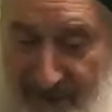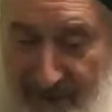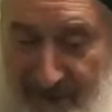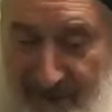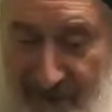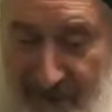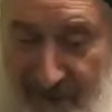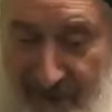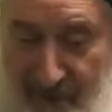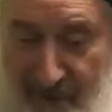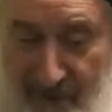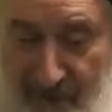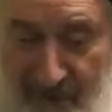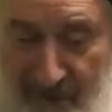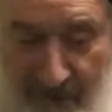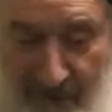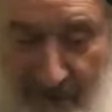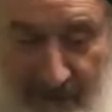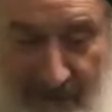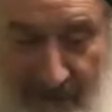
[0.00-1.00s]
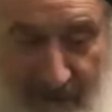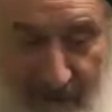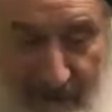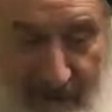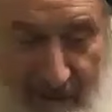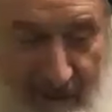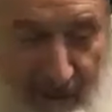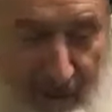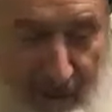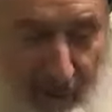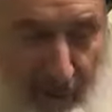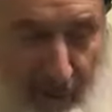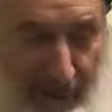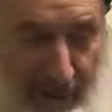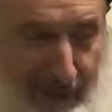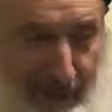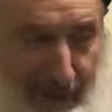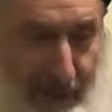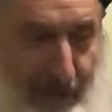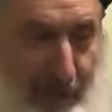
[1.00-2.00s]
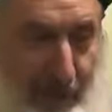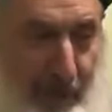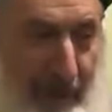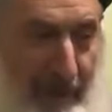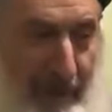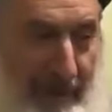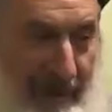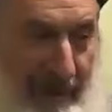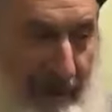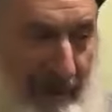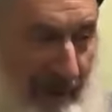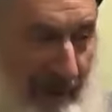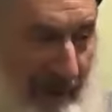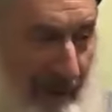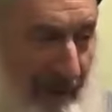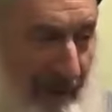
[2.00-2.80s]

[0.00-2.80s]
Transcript: They were willing to do anything